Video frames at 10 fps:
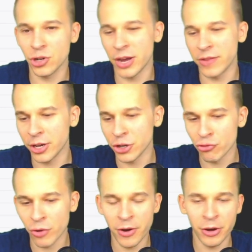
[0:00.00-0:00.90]
as a
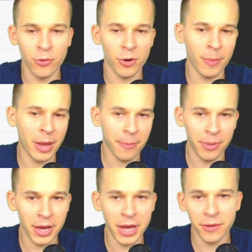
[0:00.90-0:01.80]
contrarian quarterback
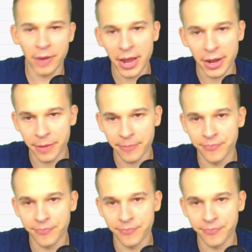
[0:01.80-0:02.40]
play, I don't hate it.